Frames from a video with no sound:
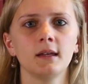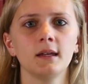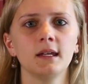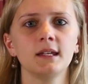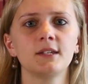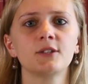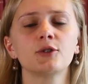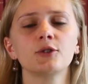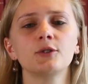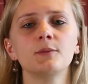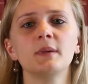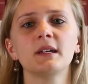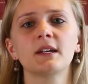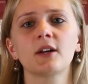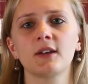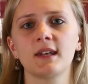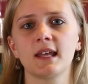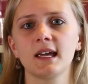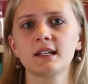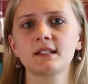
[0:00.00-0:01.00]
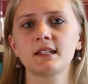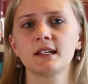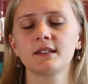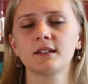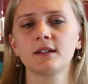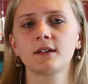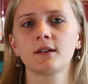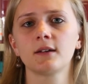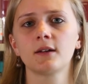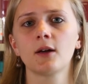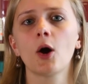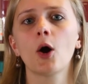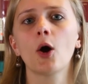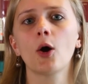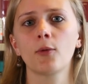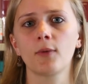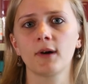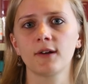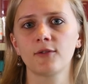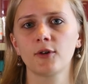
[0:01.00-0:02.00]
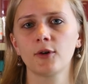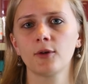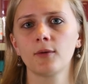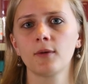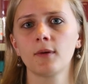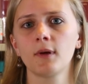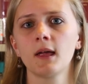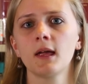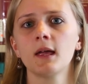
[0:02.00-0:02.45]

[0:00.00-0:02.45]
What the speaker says: It could be connected, however,